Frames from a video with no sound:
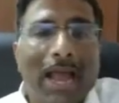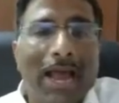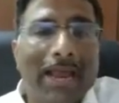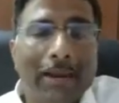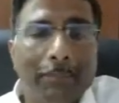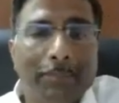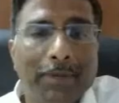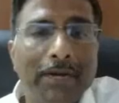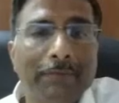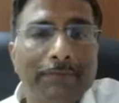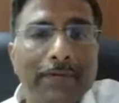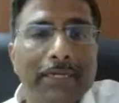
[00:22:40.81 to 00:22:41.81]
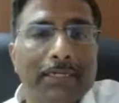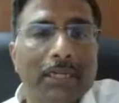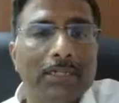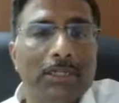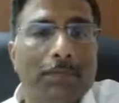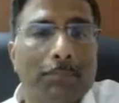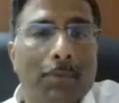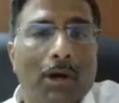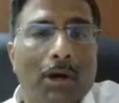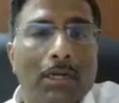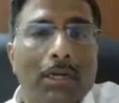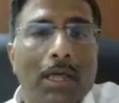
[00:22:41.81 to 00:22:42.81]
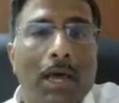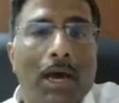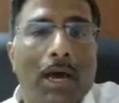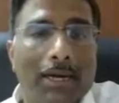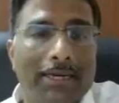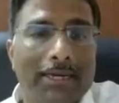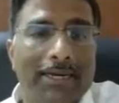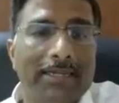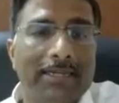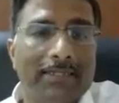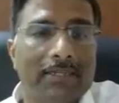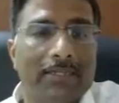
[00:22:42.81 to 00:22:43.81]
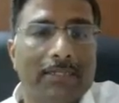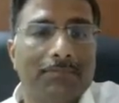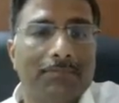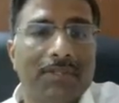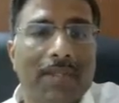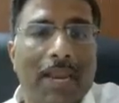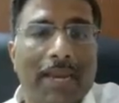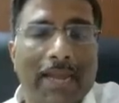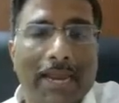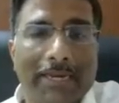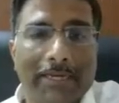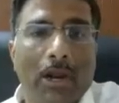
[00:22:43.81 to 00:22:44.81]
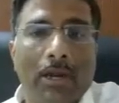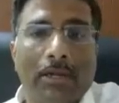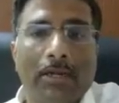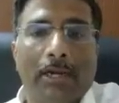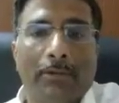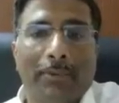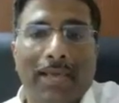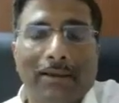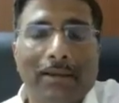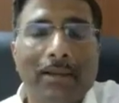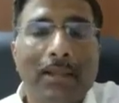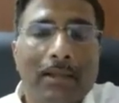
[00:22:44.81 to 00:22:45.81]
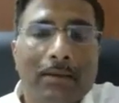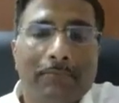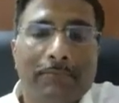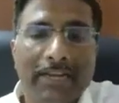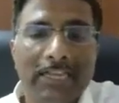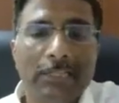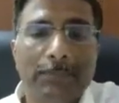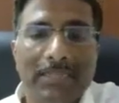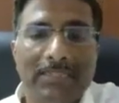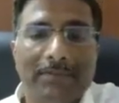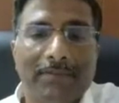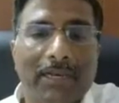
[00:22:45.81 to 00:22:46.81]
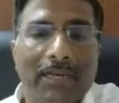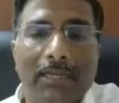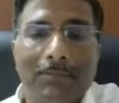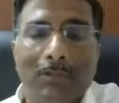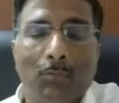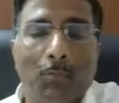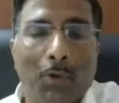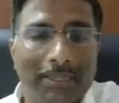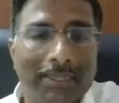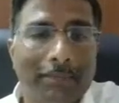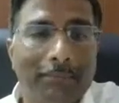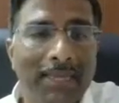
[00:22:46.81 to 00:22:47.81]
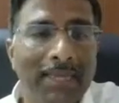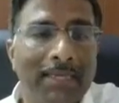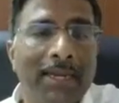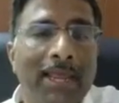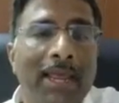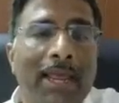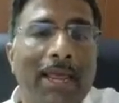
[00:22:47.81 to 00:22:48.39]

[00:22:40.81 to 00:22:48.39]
I had briefly touched upon hardened systems, and I did not dwell very specifically in terms of what I mean.